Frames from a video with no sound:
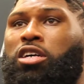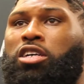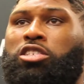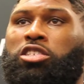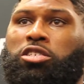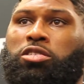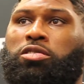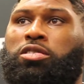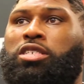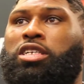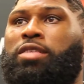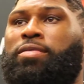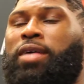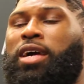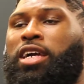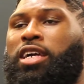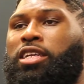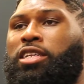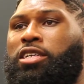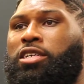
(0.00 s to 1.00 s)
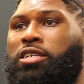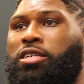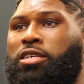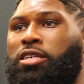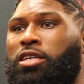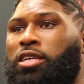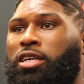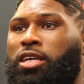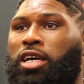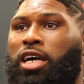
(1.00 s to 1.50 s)
choose to get back in there,
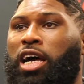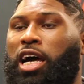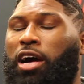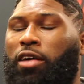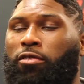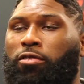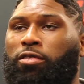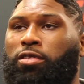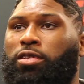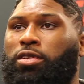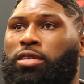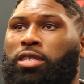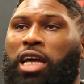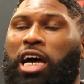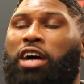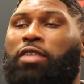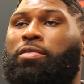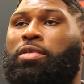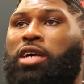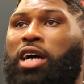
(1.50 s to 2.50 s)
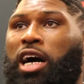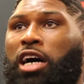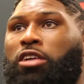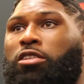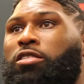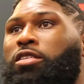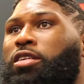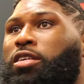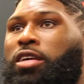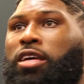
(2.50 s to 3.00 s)
I'd be
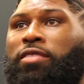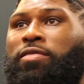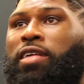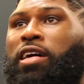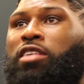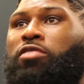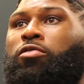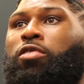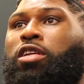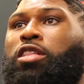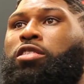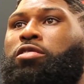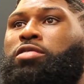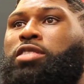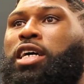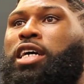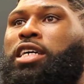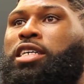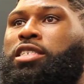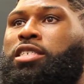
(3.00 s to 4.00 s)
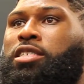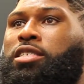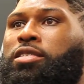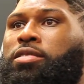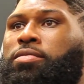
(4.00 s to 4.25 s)
honored if I was one of those guys.